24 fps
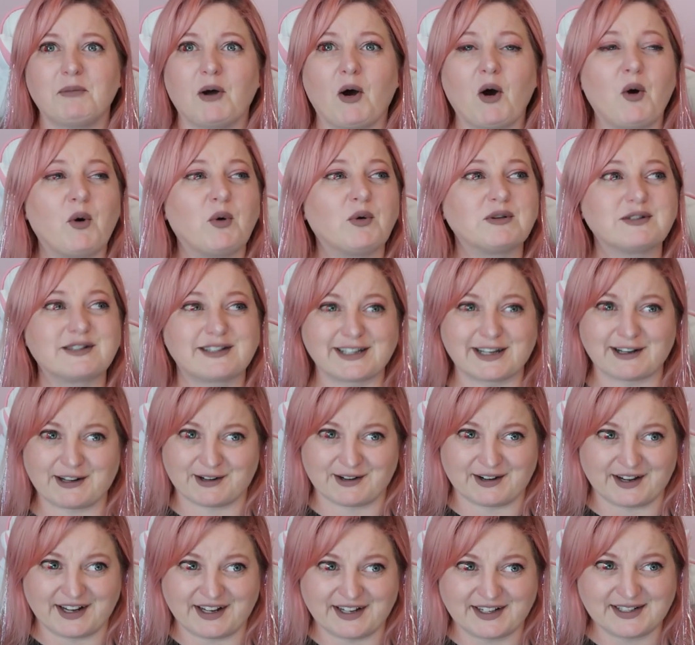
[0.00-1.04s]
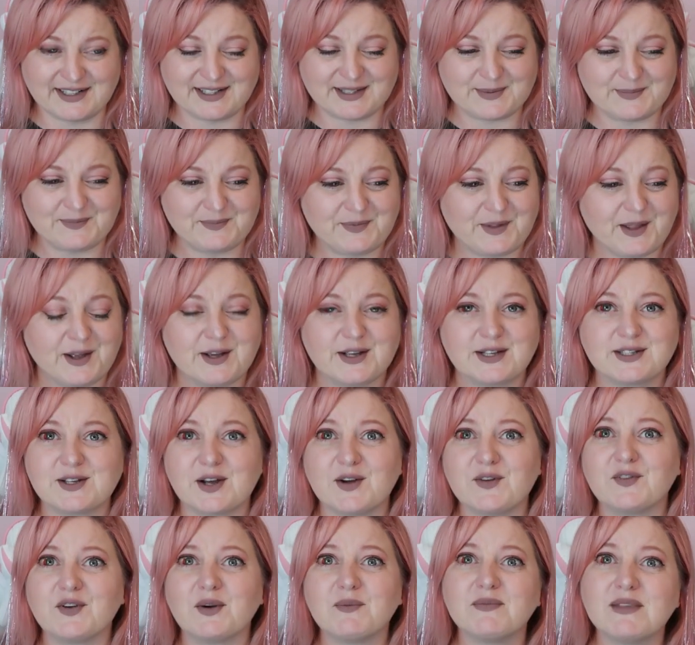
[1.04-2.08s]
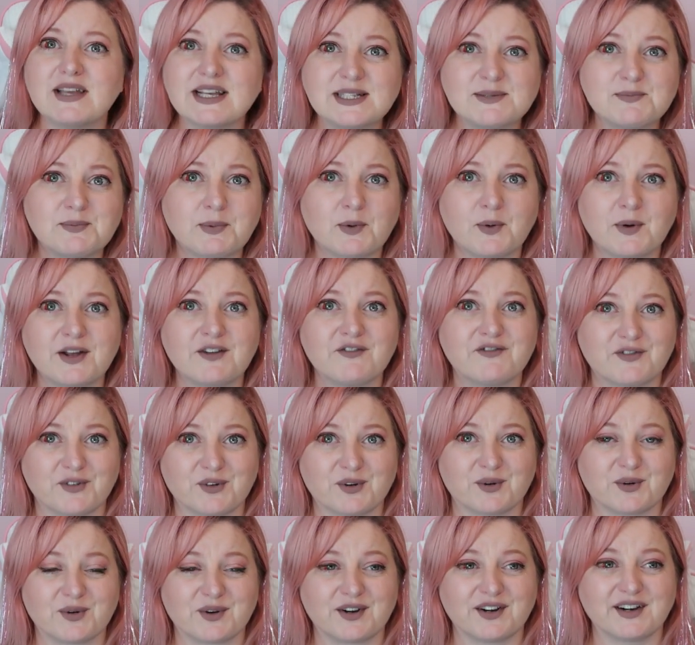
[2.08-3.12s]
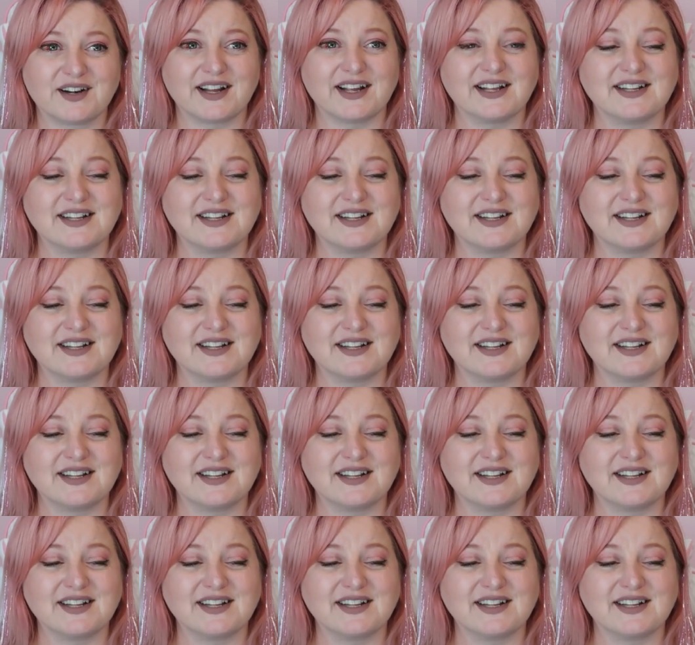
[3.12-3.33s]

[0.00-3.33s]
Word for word: whole series. So from this point forward,